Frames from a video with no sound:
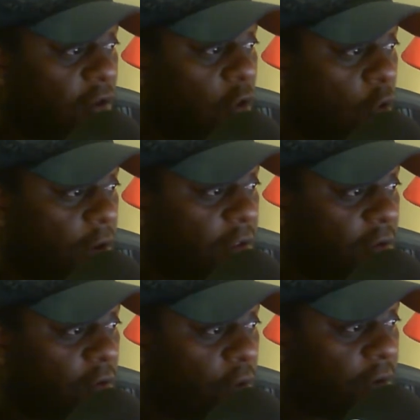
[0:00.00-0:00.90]

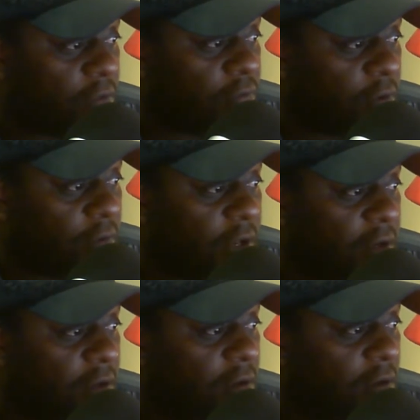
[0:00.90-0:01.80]
going through
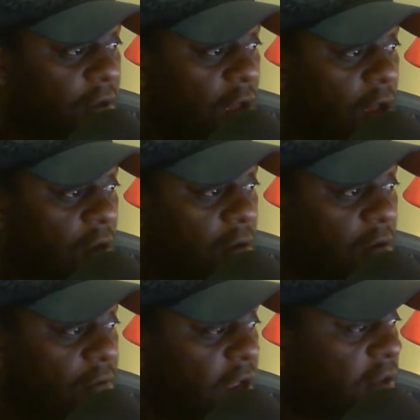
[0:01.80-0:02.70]
it
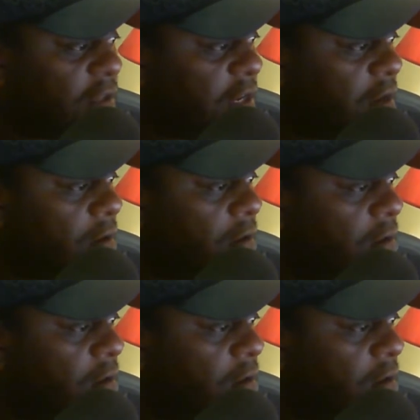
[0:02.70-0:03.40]
correctly here.